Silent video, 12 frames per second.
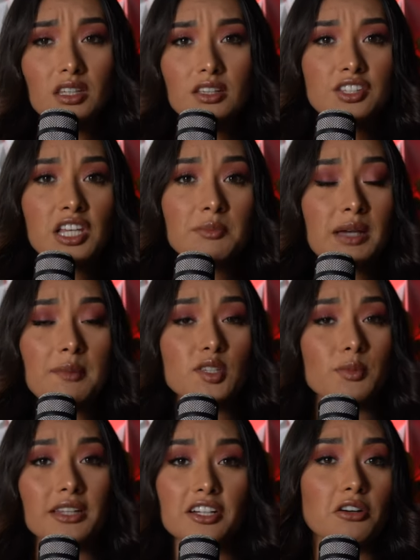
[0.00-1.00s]
sometimes
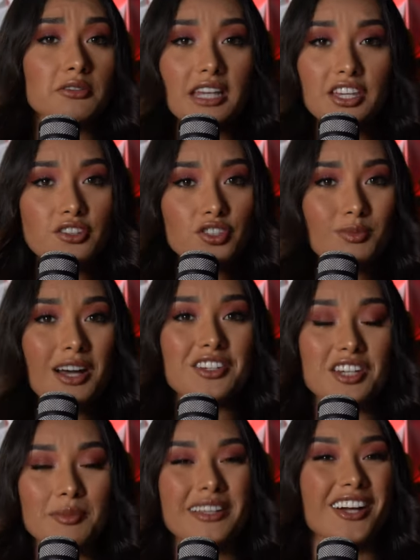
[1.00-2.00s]
they'll be like, oh, thank you so much.
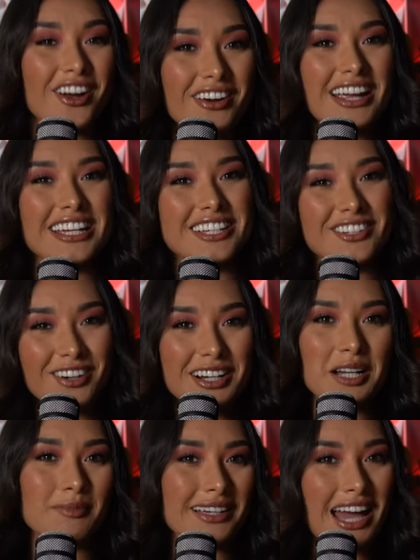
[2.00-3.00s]
And I'll be like, all right, you're
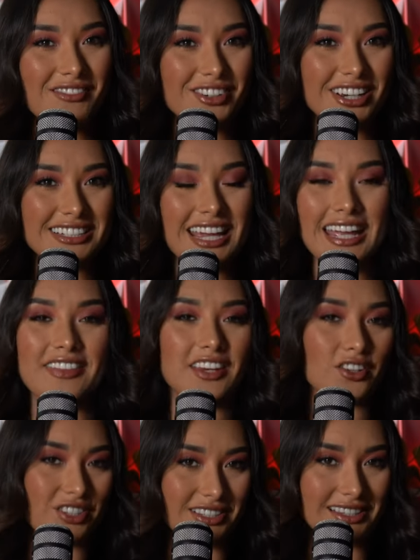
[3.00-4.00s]
welcome. Like, have a great day. And then
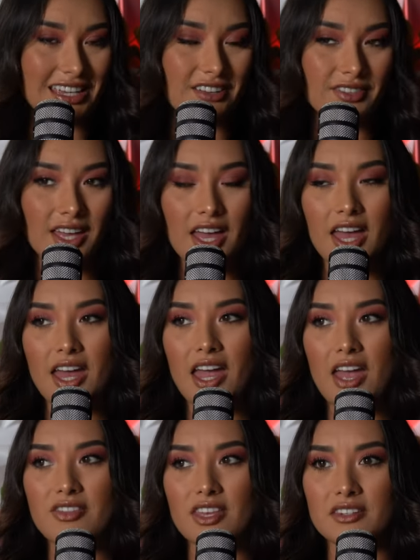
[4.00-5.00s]
I'll just leave.
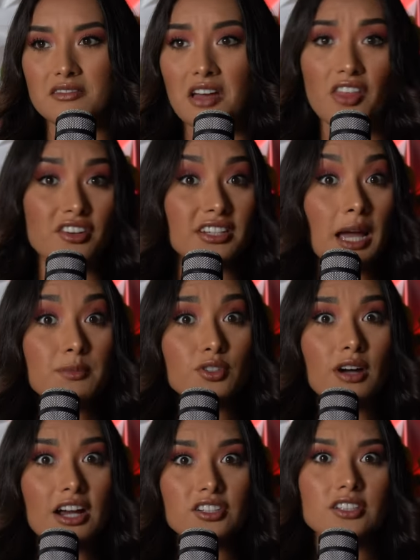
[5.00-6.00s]
And then other times
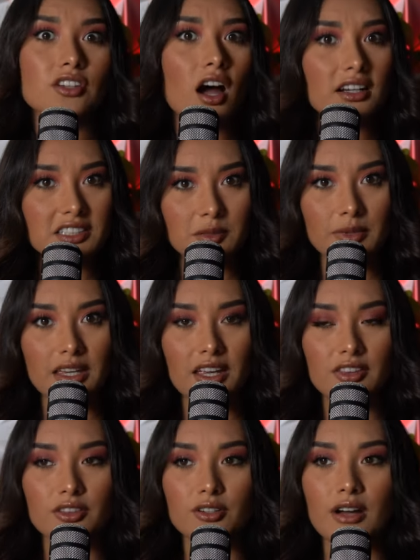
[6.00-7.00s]
they'll actually talk to me
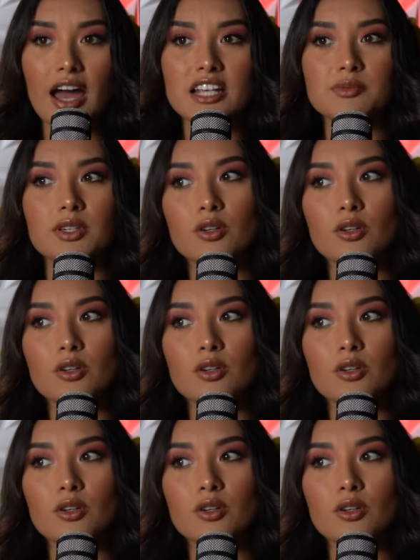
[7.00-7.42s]
and they'll ask me